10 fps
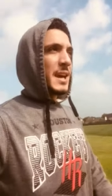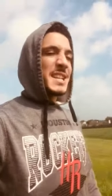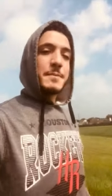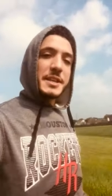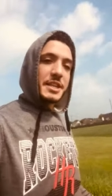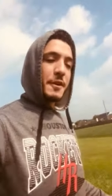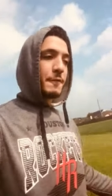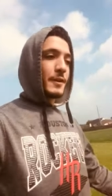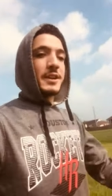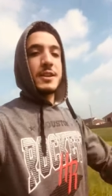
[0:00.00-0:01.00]
To be
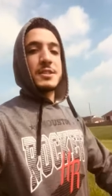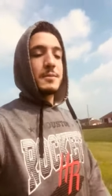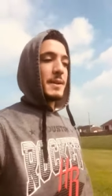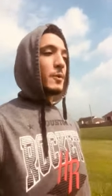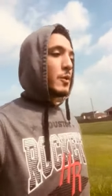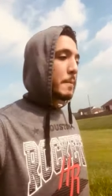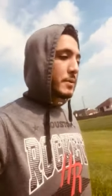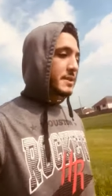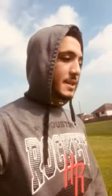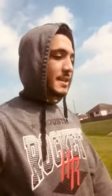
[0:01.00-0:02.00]
different, you know, to be the one
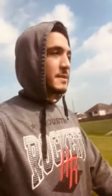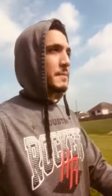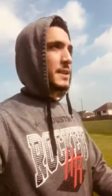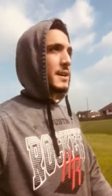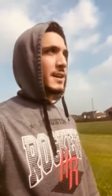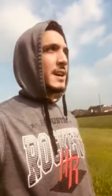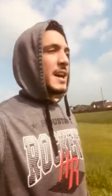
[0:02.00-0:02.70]
percent, to be the,